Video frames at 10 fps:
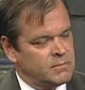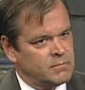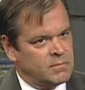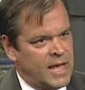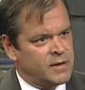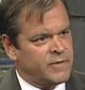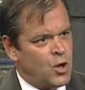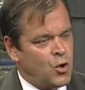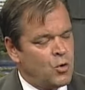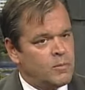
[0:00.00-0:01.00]
-hmm. out of mm-hmm. the
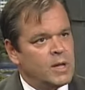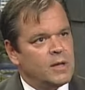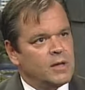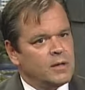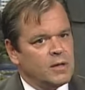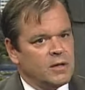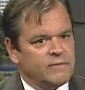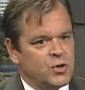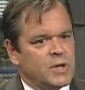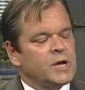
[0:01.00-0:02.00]
home, a
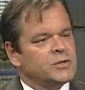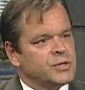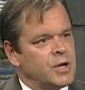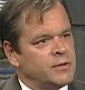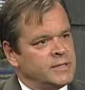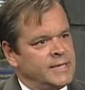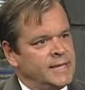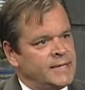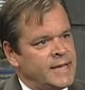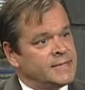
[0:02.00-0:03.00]
few years ago, the
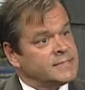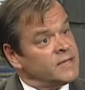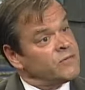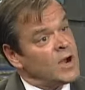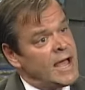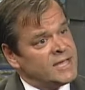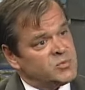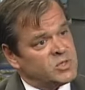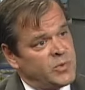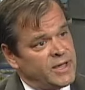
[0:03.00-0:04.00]
DEA said for
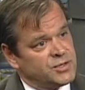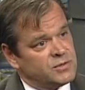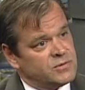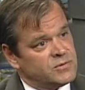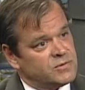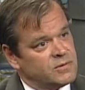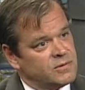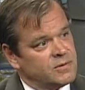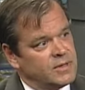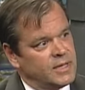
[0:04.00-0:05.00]
hospice patients,
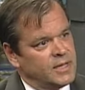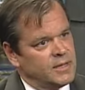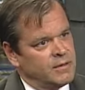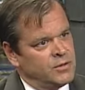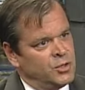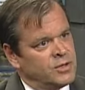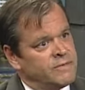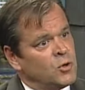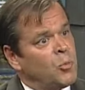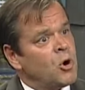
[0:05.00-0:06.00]
you can
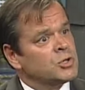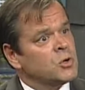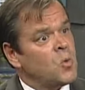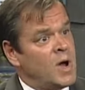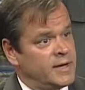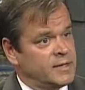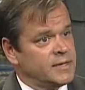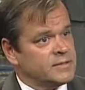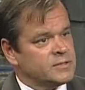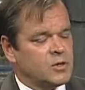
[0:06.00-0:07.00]
fill partial
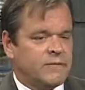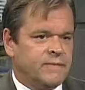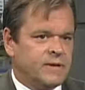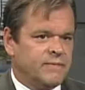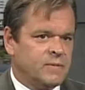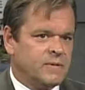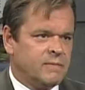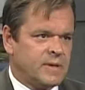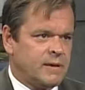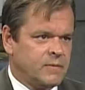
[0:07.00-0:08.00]
quantities. So if, if the,
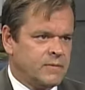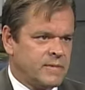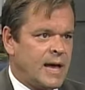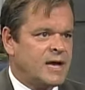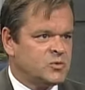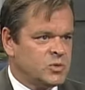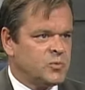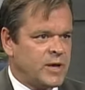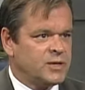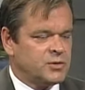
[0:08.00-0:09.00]
the, the, hospice
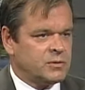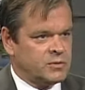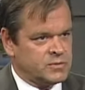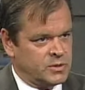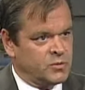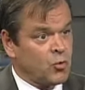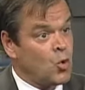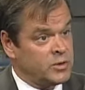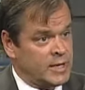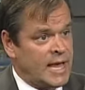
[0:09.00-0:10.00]
patient who's
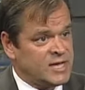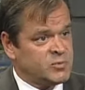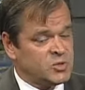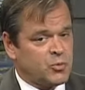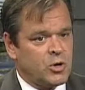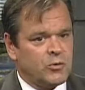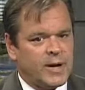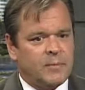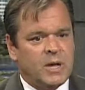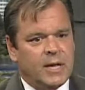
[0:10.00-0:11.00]
enrolled in a hospice
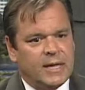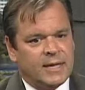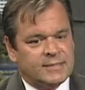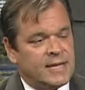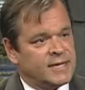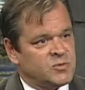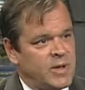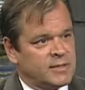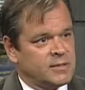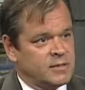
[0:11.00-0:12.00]
program is not
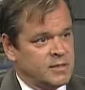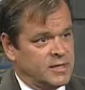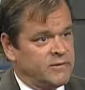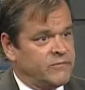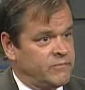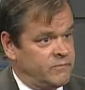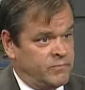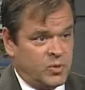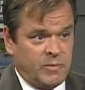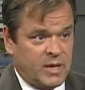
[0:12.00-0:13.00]
expected to live
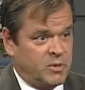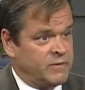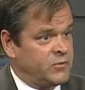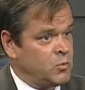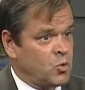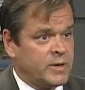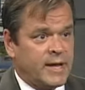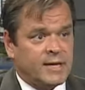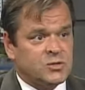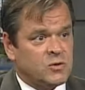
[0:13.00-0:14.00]
but maybe a few more
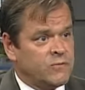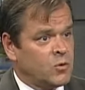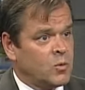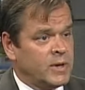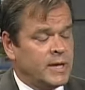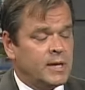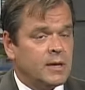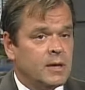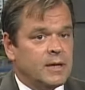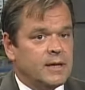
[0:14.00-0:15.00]
days or for a week,
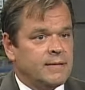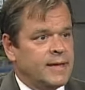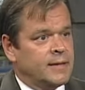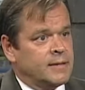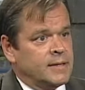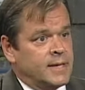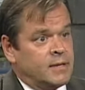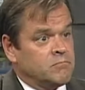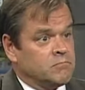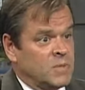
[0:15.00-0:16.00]
they can
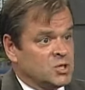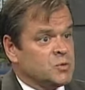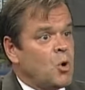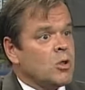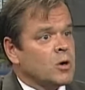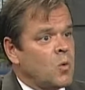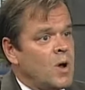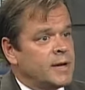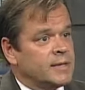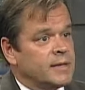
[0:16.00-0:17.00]
get a smaller
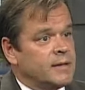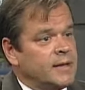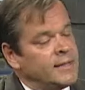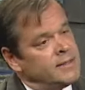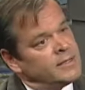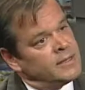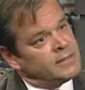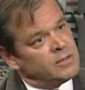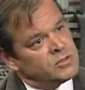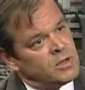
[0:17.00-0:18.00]
quantity and then
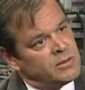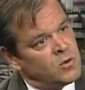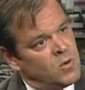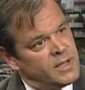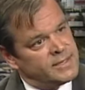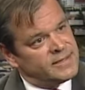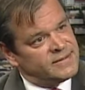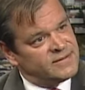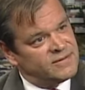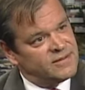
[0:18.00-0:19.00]
get those other
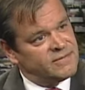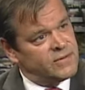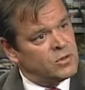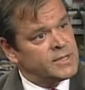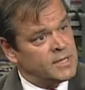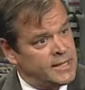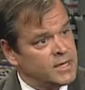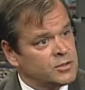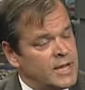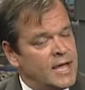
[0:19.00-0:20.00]
quantities filled at a
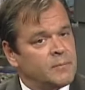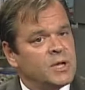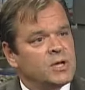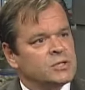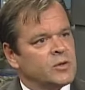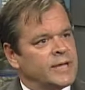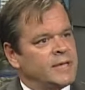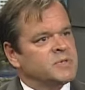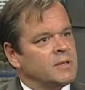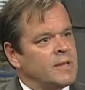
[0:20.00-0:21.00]
later time. So it
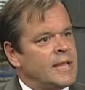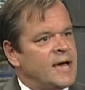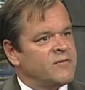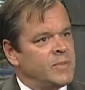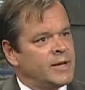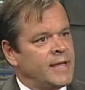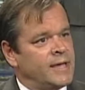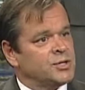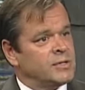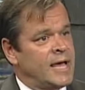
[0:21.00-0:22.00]
keeps a lot of
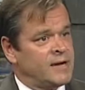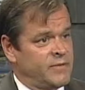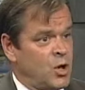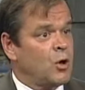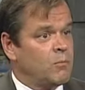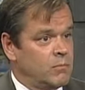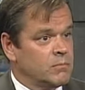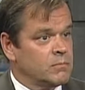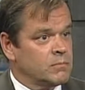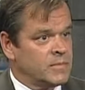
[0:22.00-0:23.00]
medication out of the home.
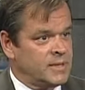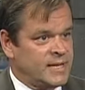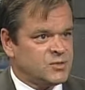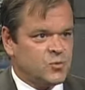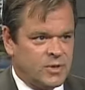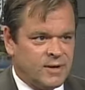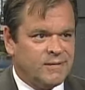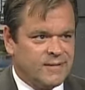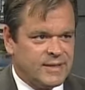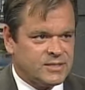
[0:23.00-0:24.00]
And that's where,
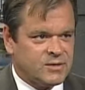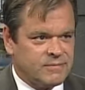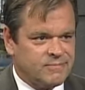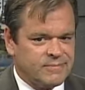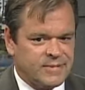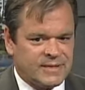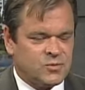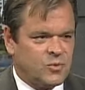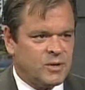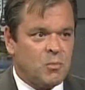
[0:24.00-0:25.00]
that's a,
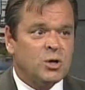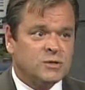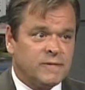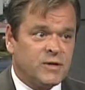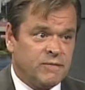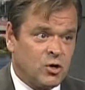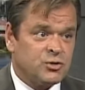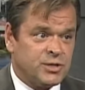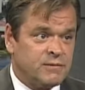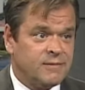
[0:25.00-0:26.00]
that's where most of the
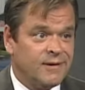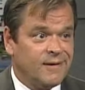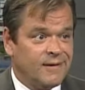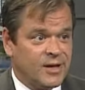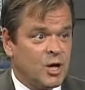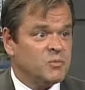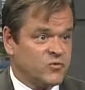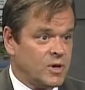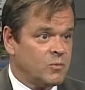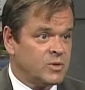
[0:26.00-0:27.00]
diversion comes
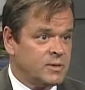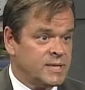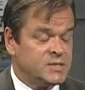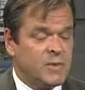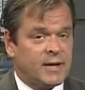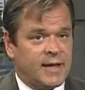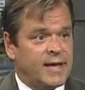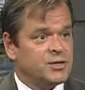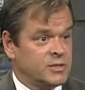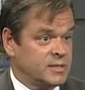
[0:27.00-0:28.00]
from with these
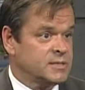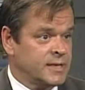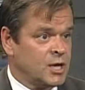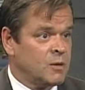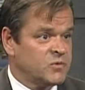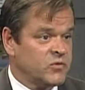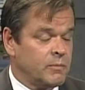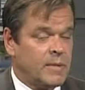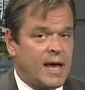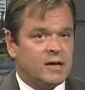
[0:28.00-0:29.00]
medications. is it comes
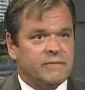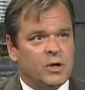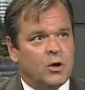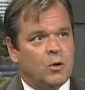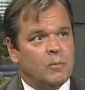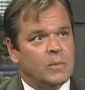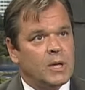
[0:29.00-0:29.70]
from out of the home.